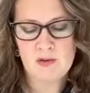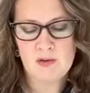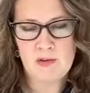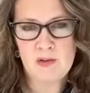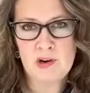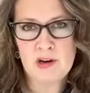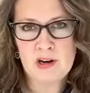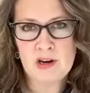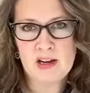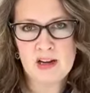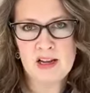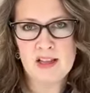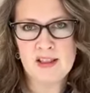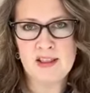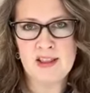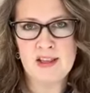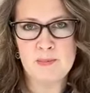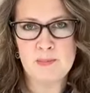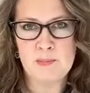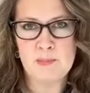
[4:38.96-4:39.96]
For
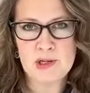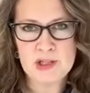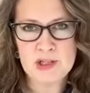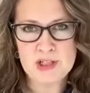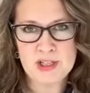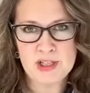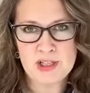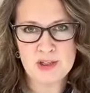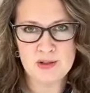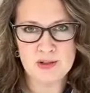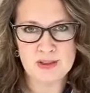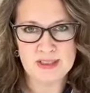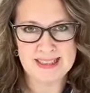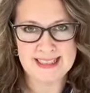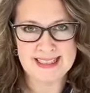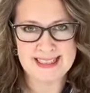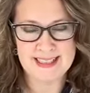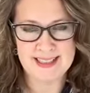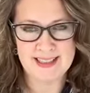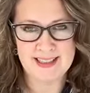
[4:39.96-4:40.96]
the person who's
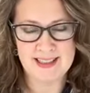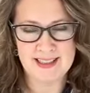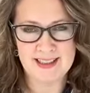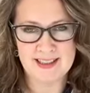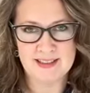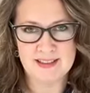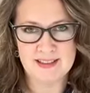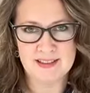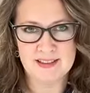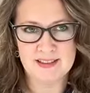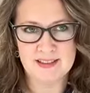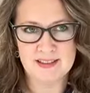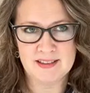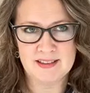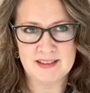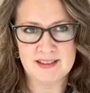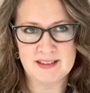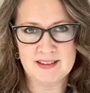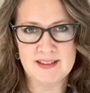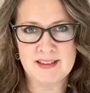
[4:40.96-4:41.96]
listening
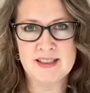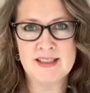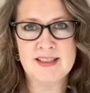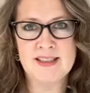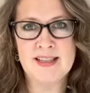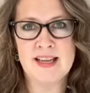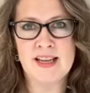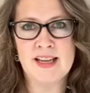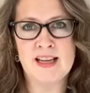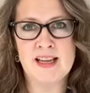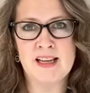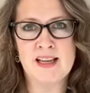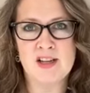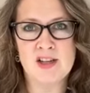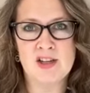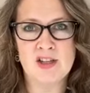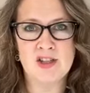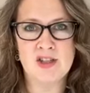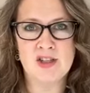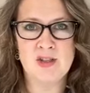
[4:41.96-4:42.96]
to say,
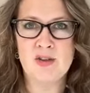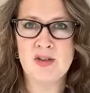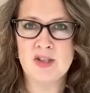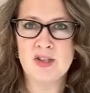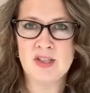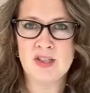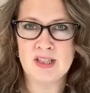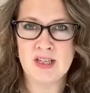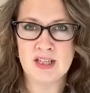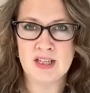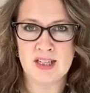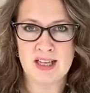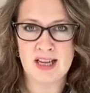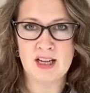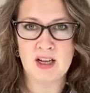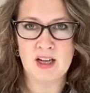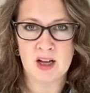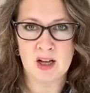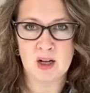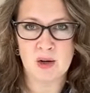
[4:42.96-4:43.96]
you just need to
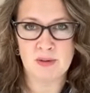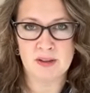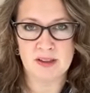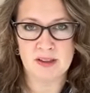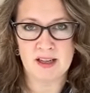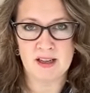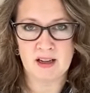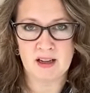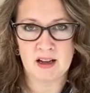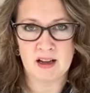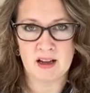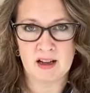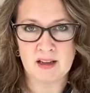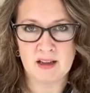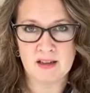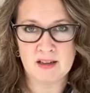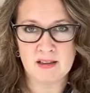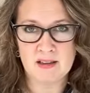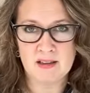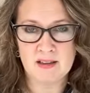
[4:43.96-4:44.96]
let go and let
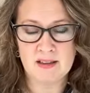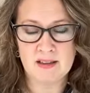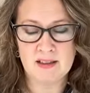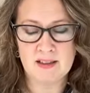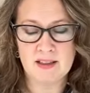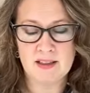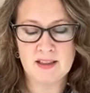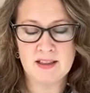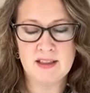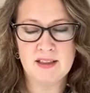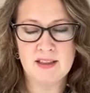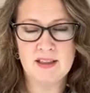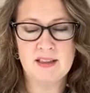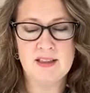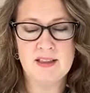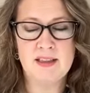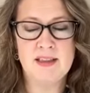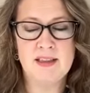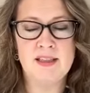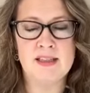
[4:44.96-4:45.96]
God,
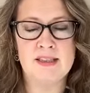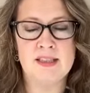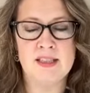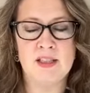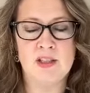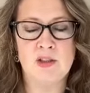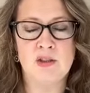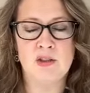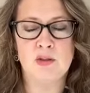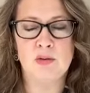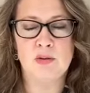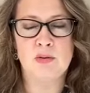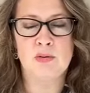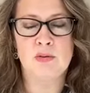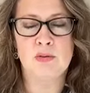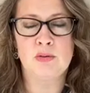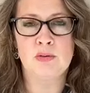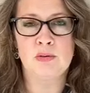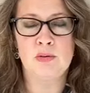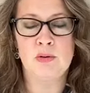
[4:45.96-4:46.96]
is
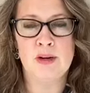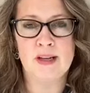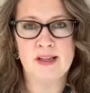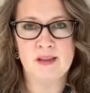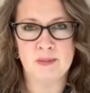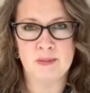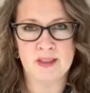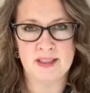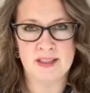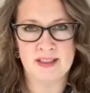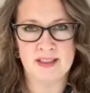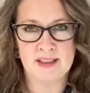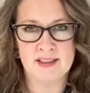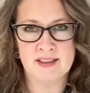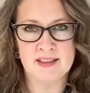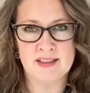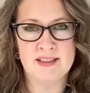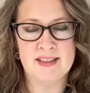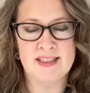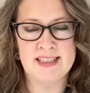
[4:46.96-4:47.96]
incredibly
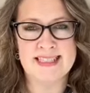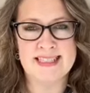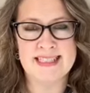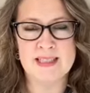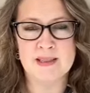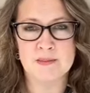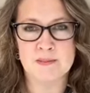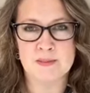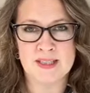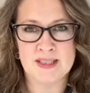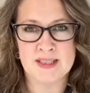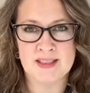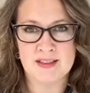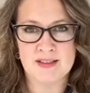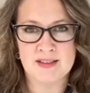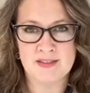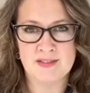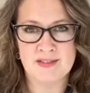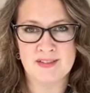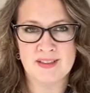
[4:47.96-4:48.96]

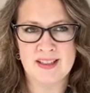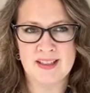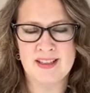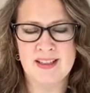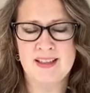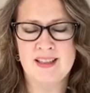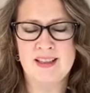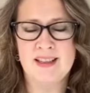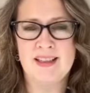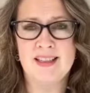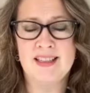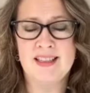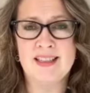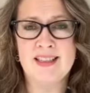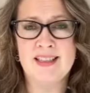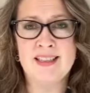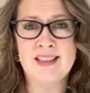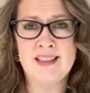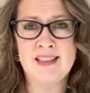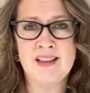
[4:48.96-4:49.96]
dismissive,
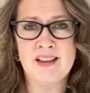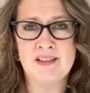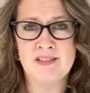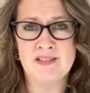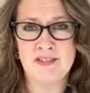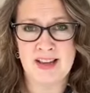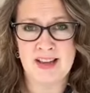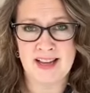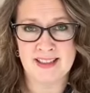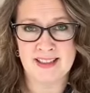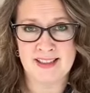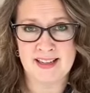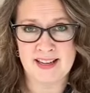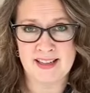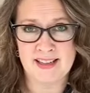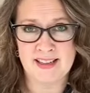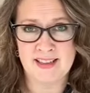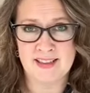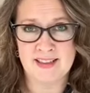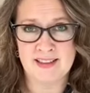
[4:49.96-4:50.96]

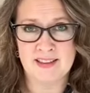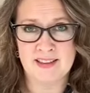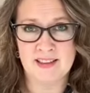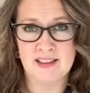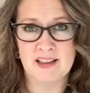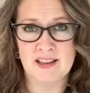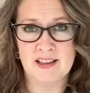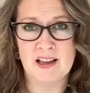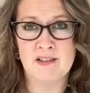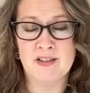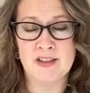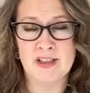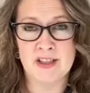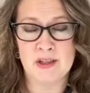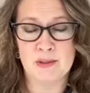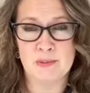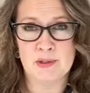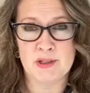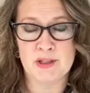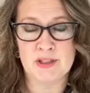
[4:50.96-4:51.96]
invalidating of the
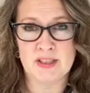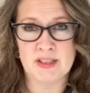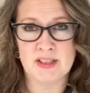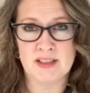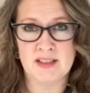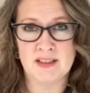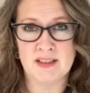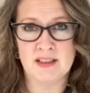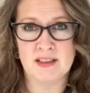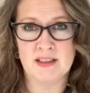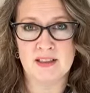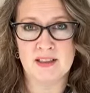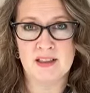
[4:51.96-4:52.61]
other person.